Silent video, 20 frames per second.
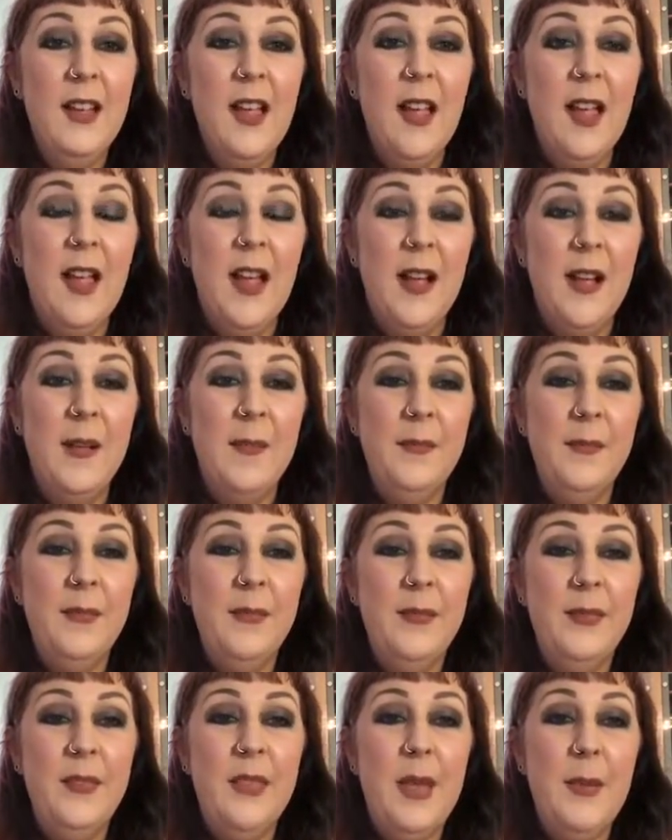
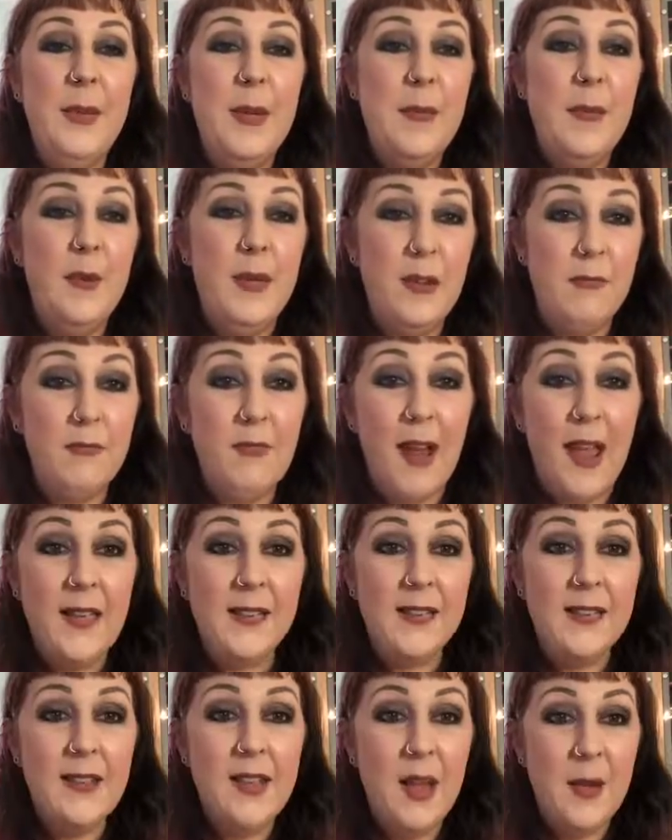that people can
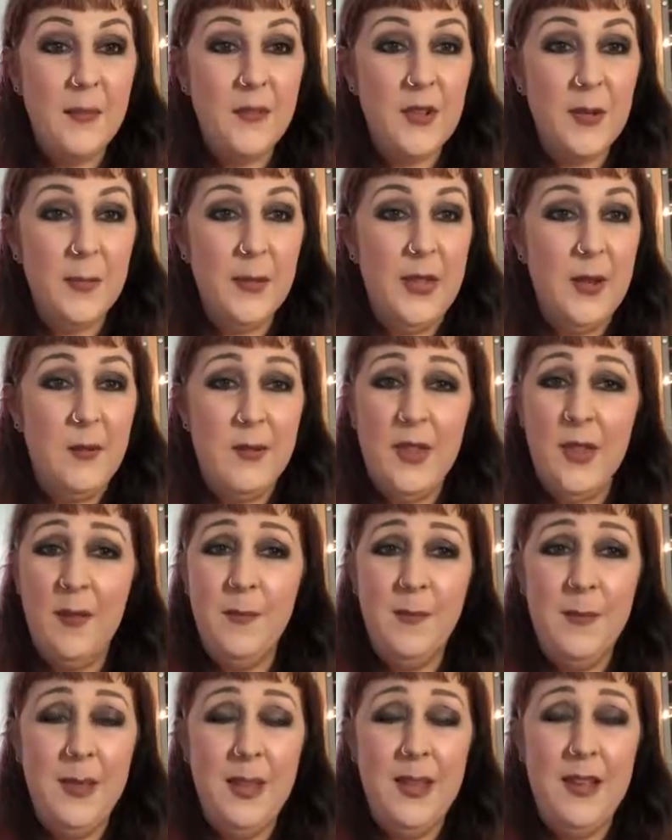rest comfortably
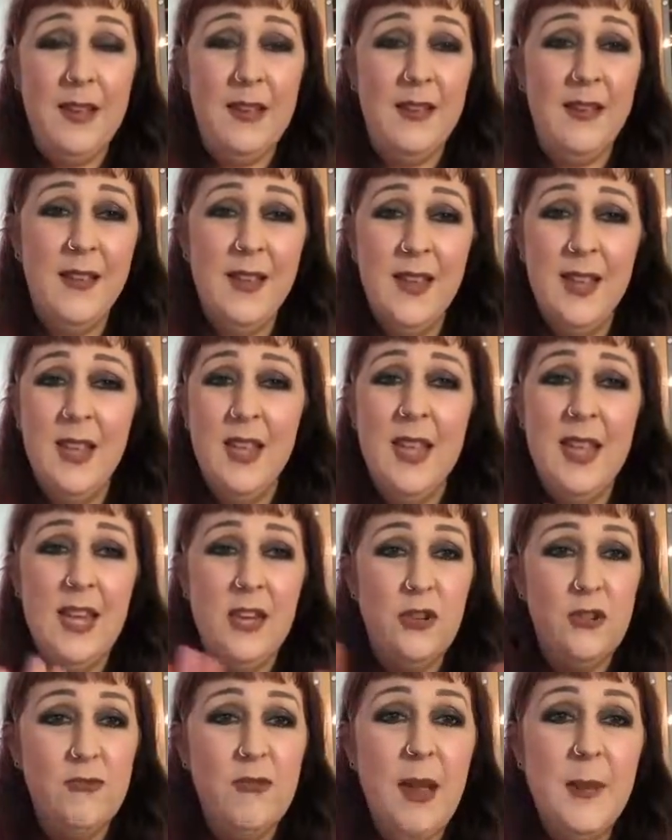without being
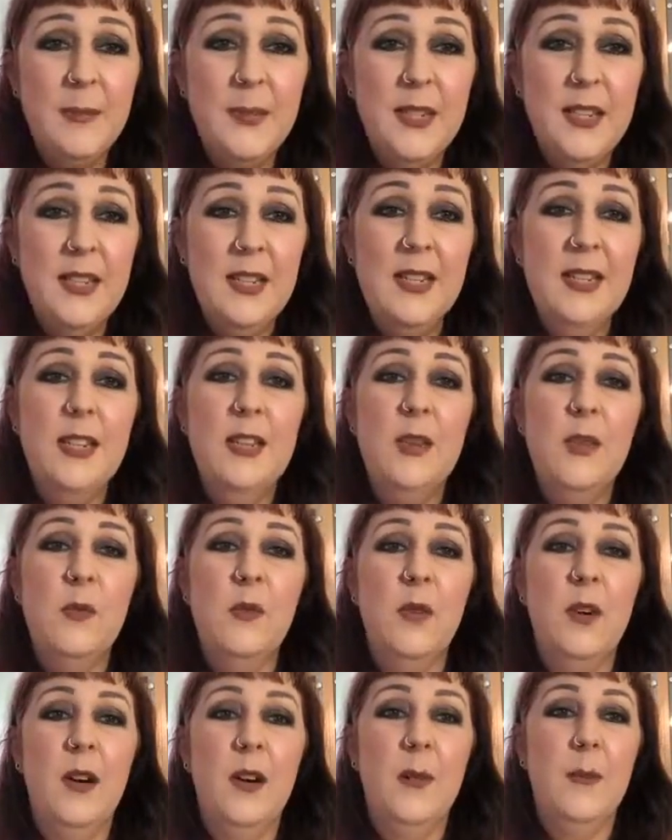interrupted
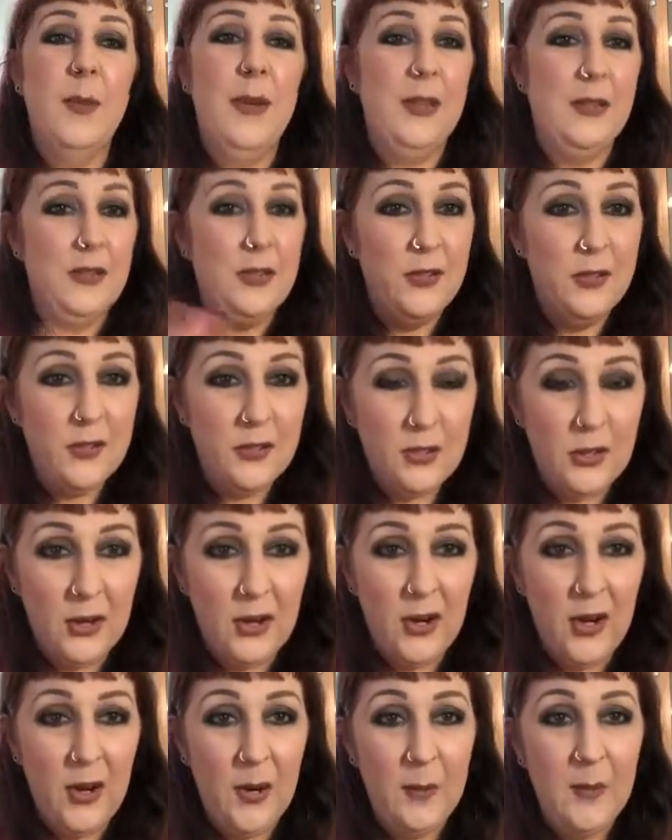or being
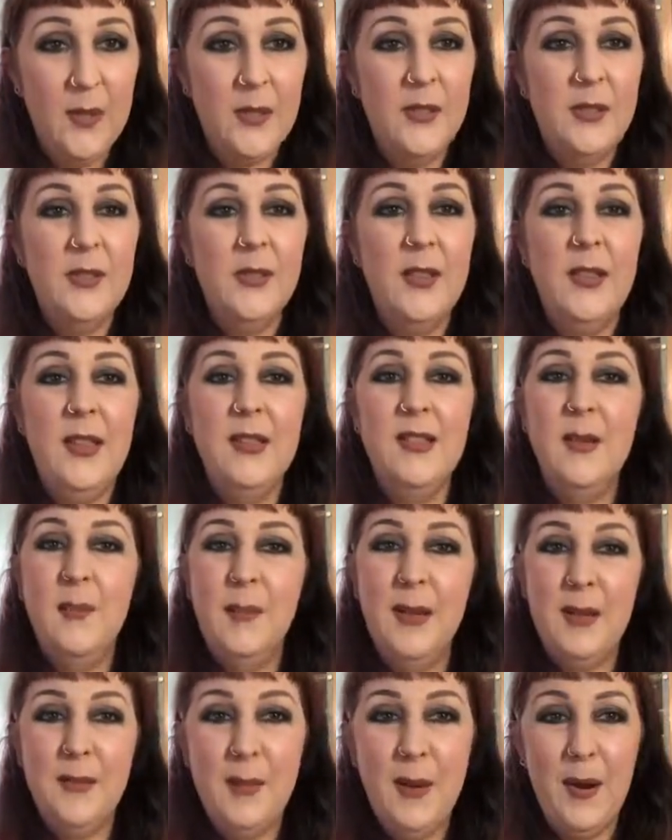disturbed. So that's a
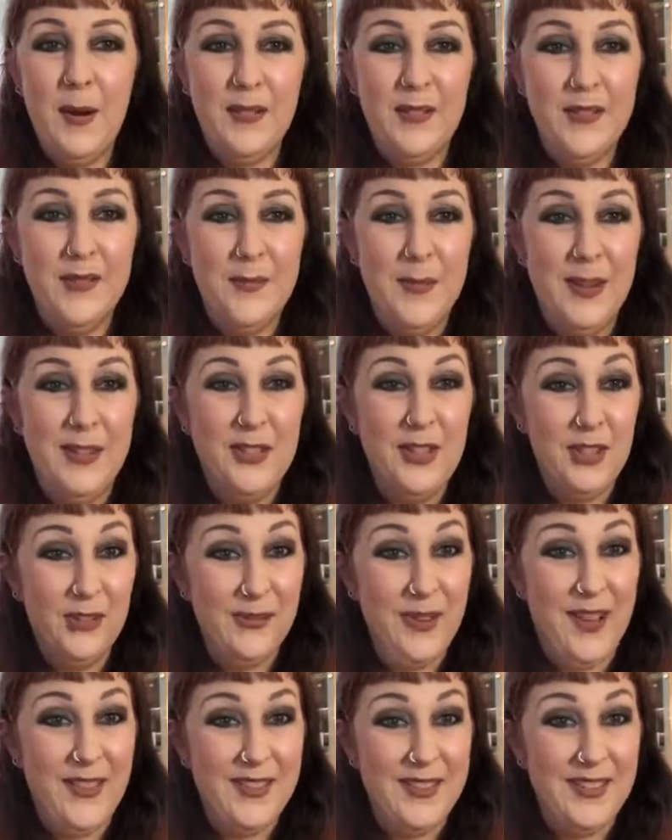big part of my
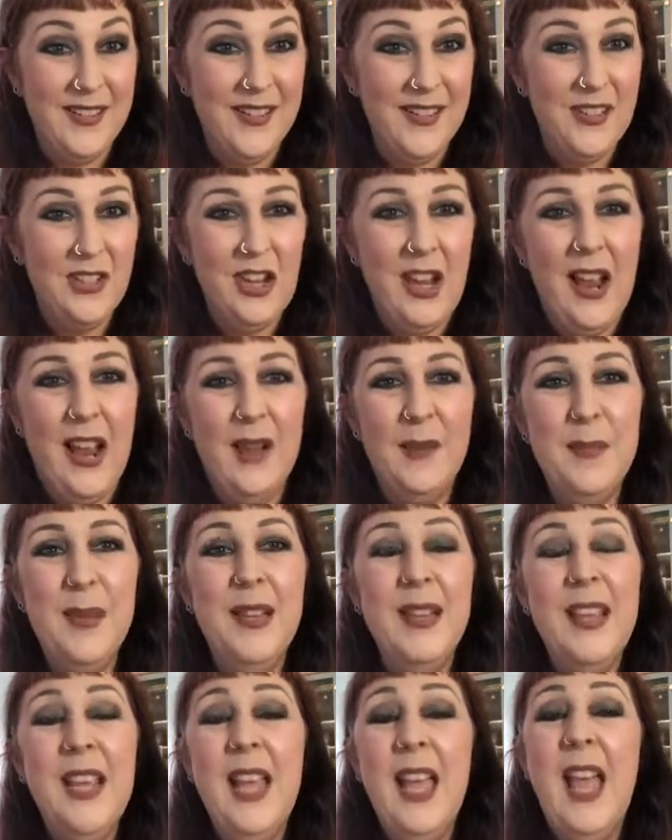Shavasana job.
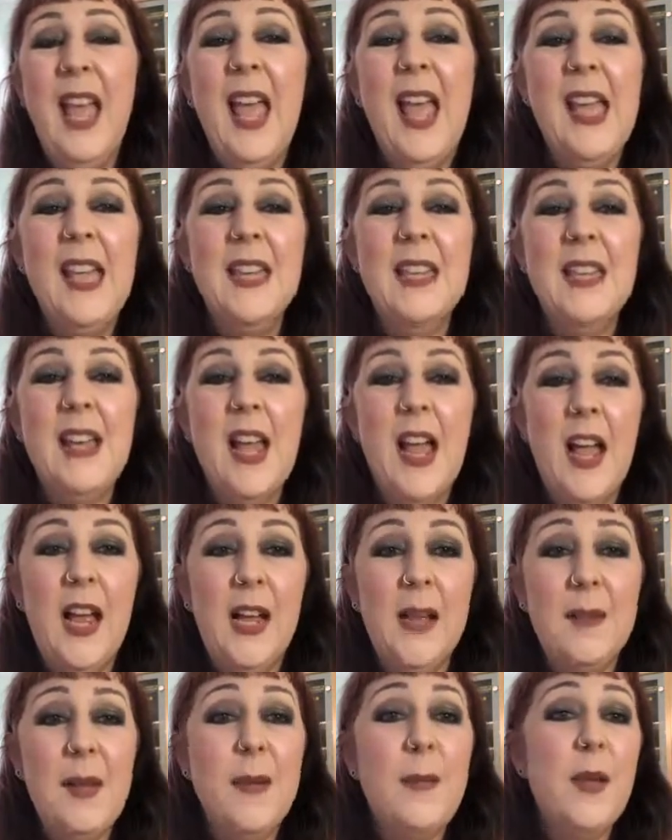And
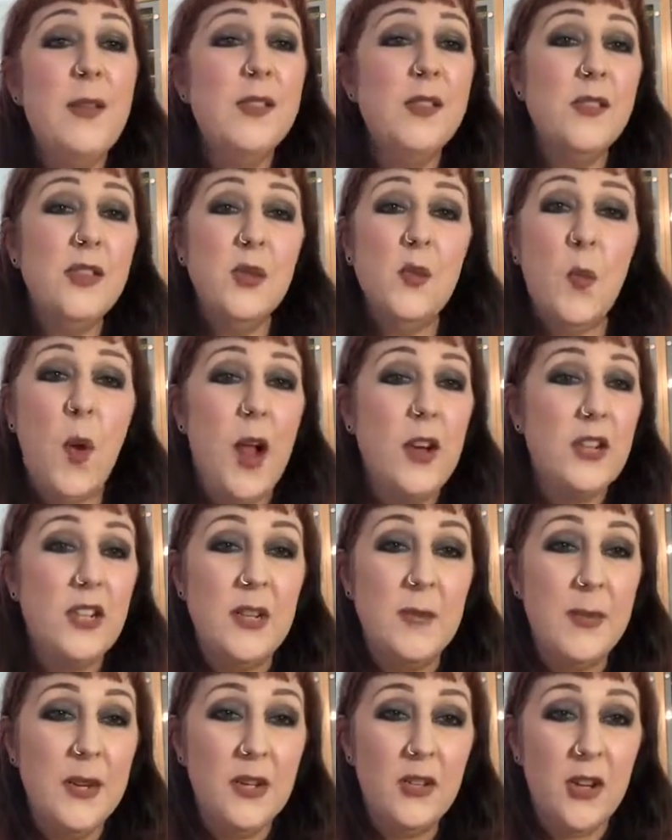I'm also just watching
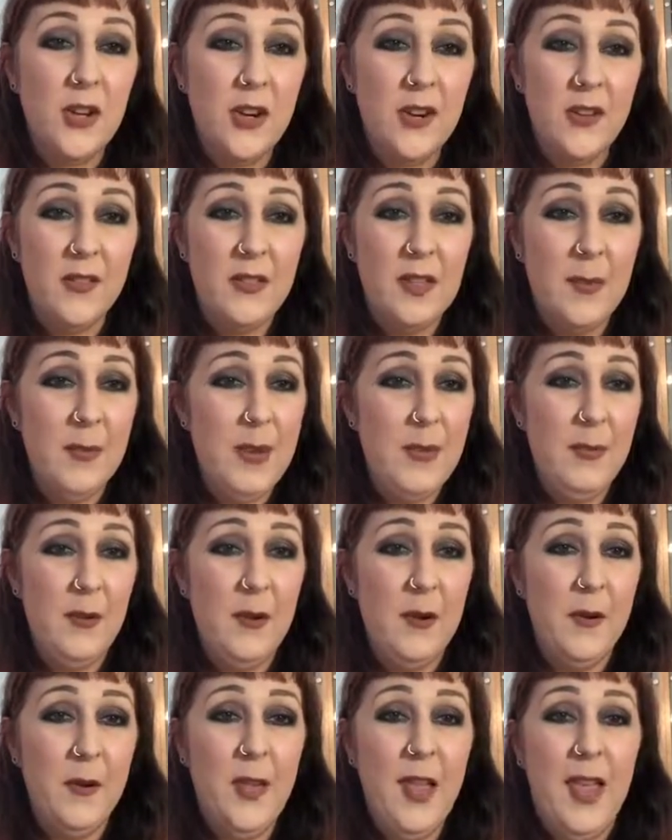to make sure that people
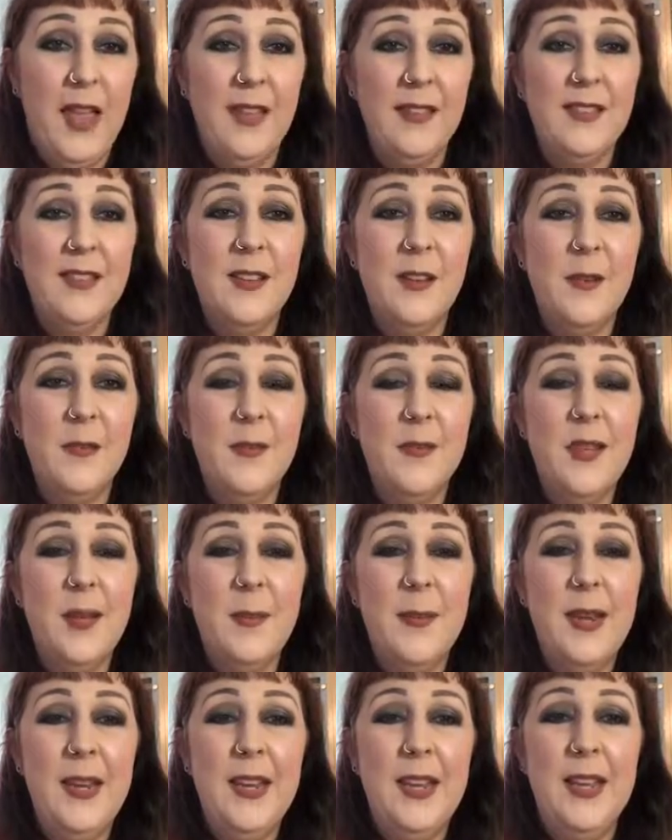are okay. So if
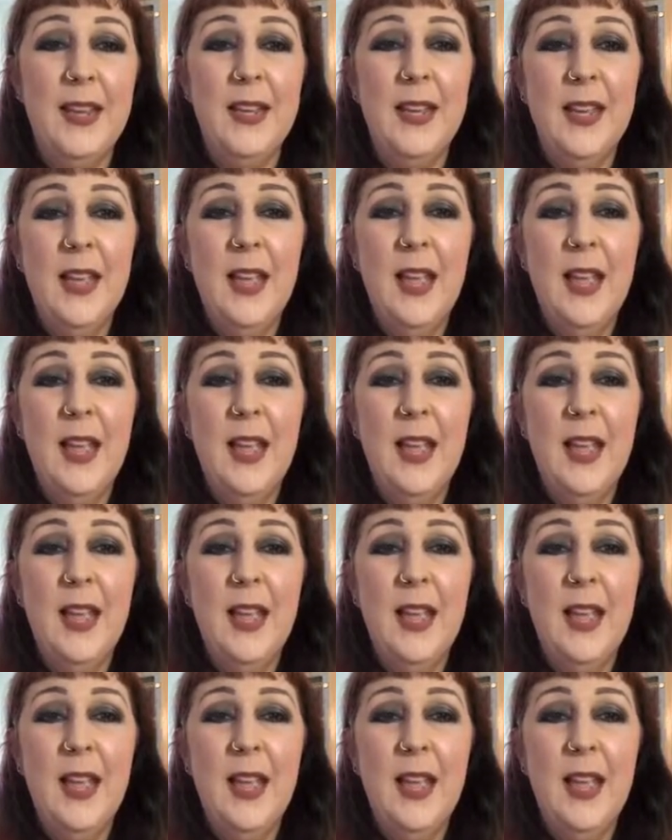somebody